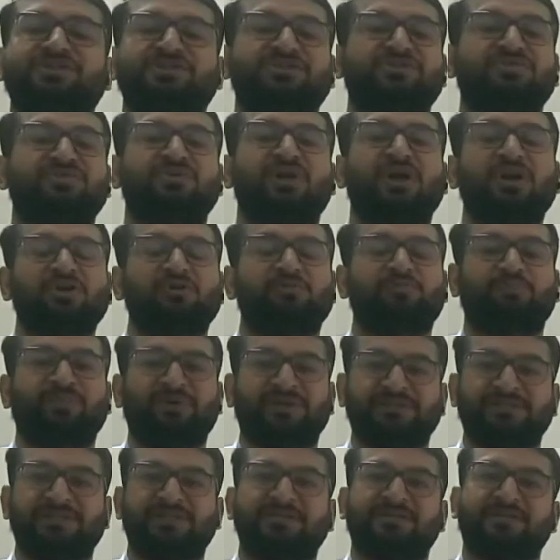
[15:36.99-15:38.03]
is not
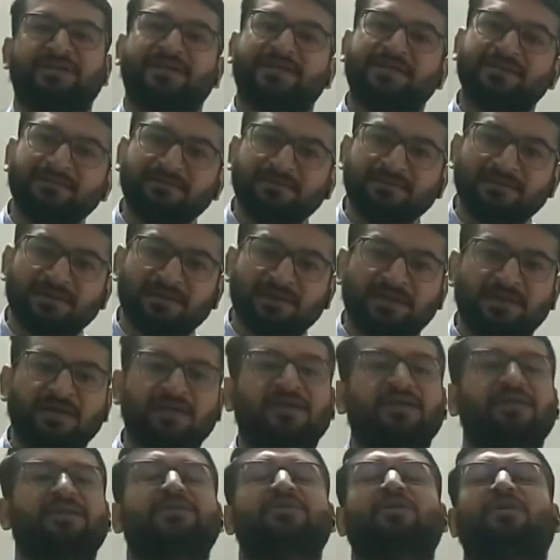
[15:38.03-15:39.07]
present in
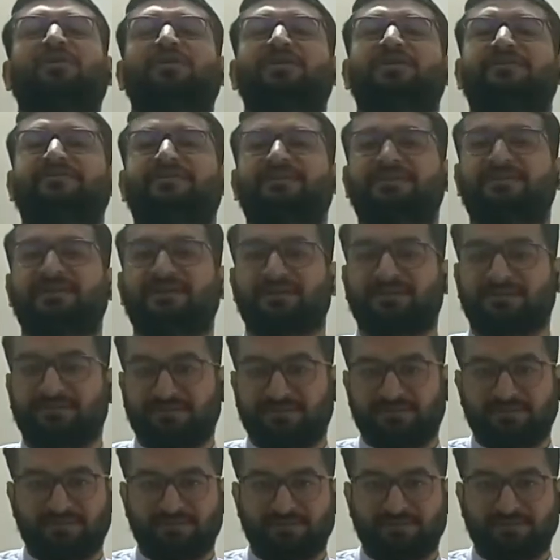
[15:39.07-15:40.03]
non-living things.